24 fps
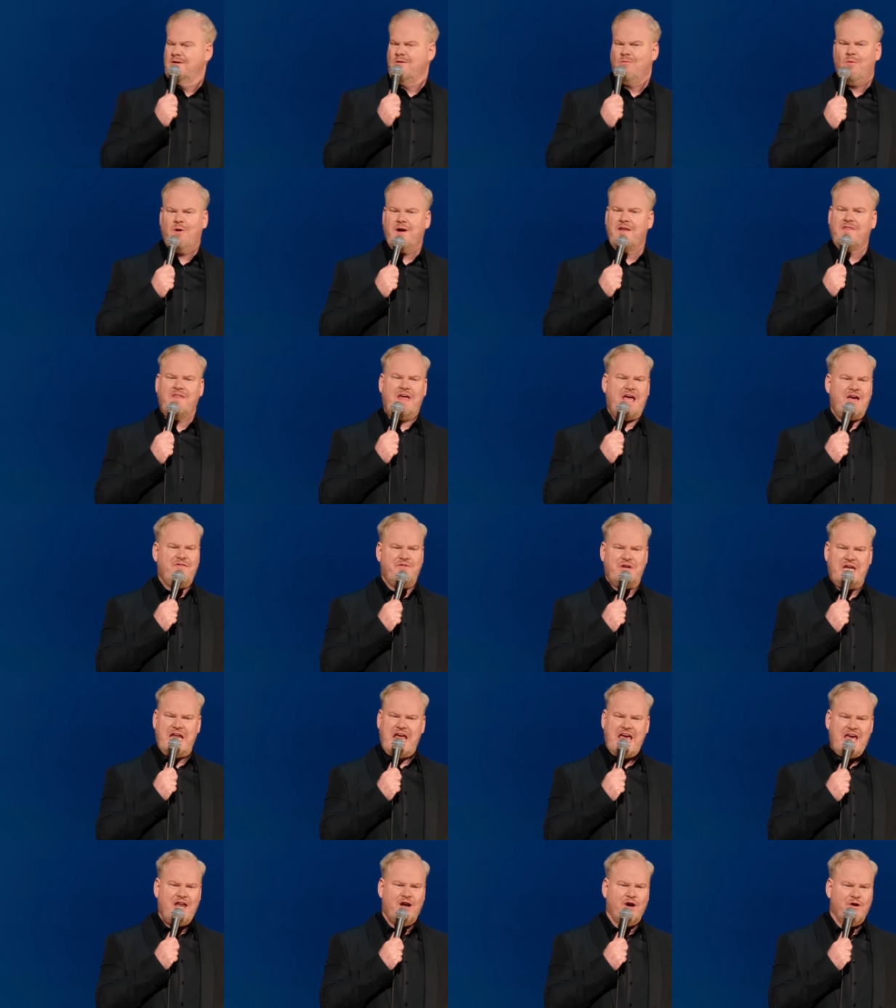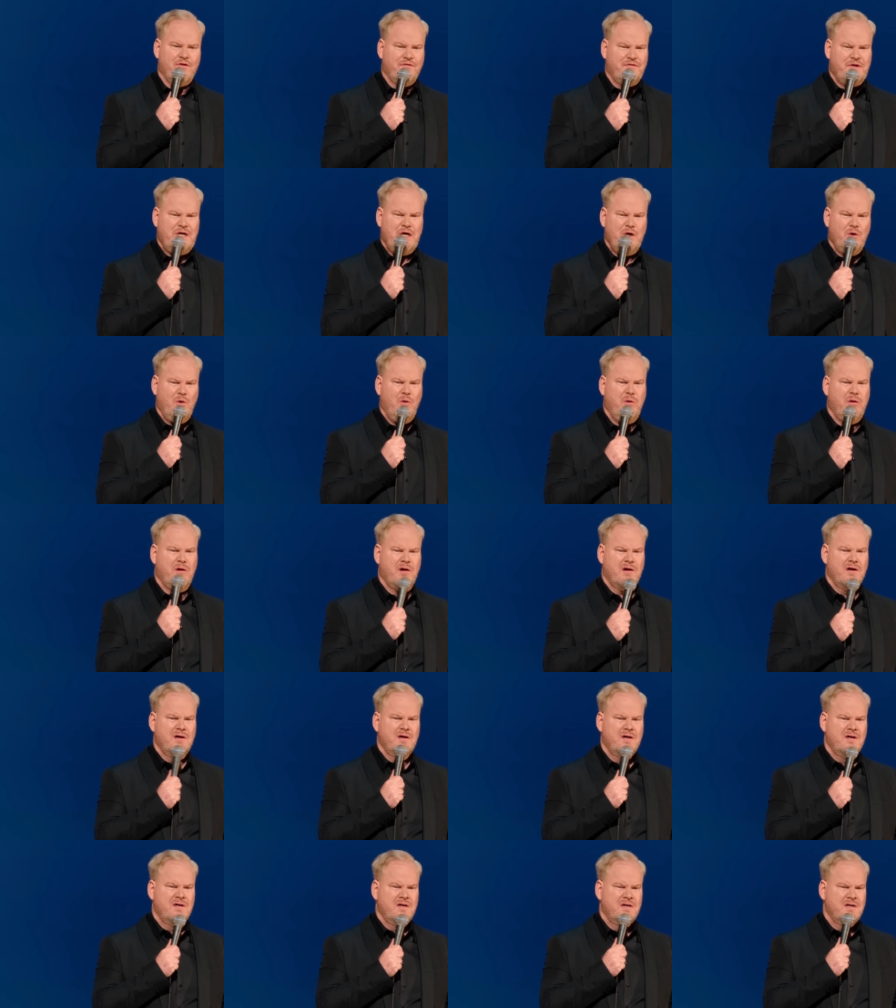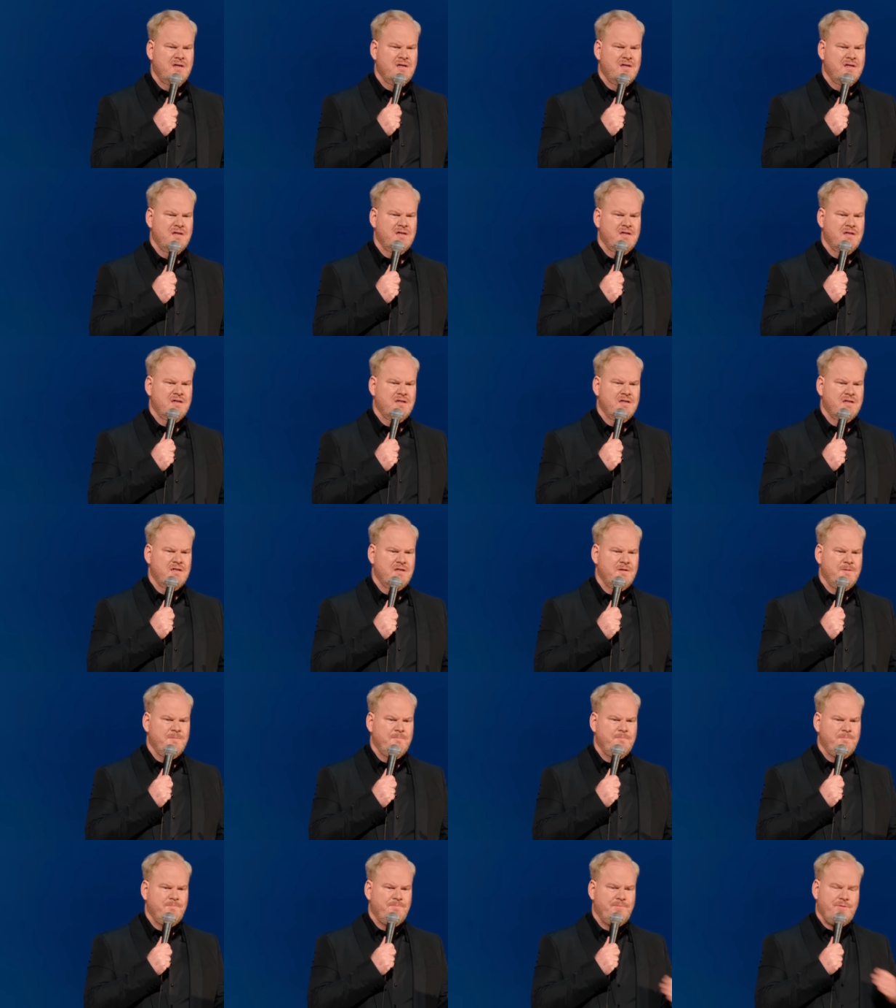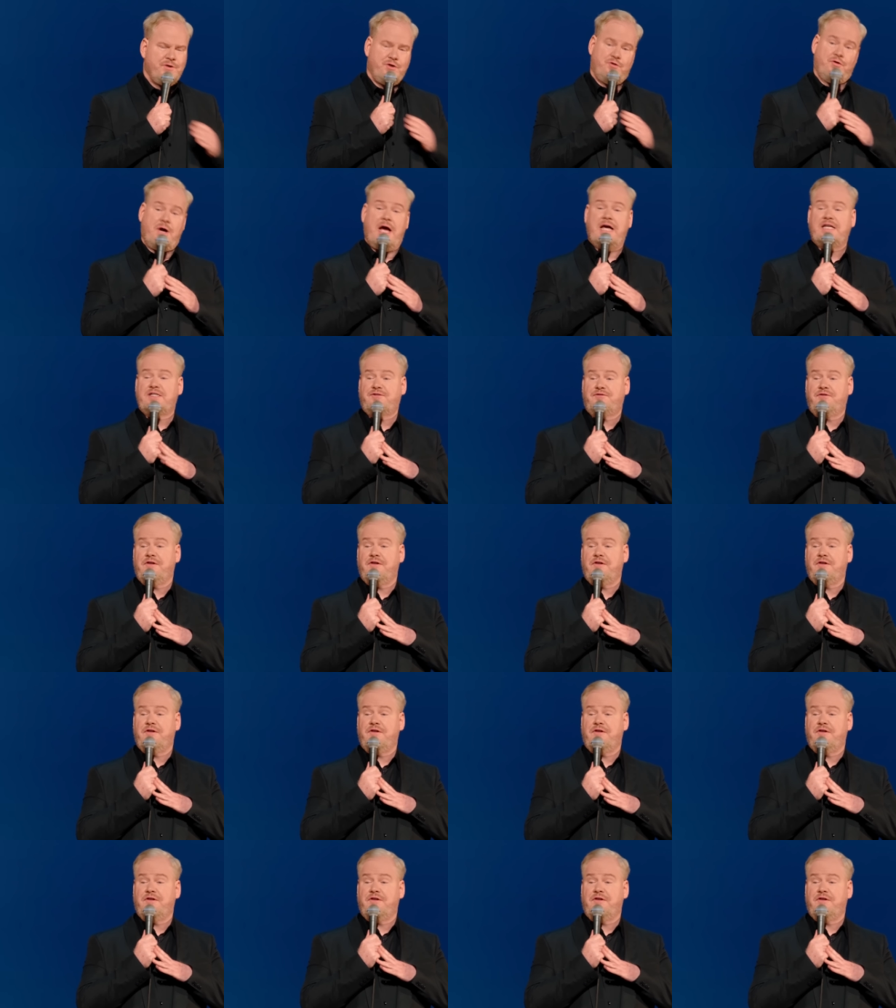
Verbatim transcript: What do they have, an interview? Dress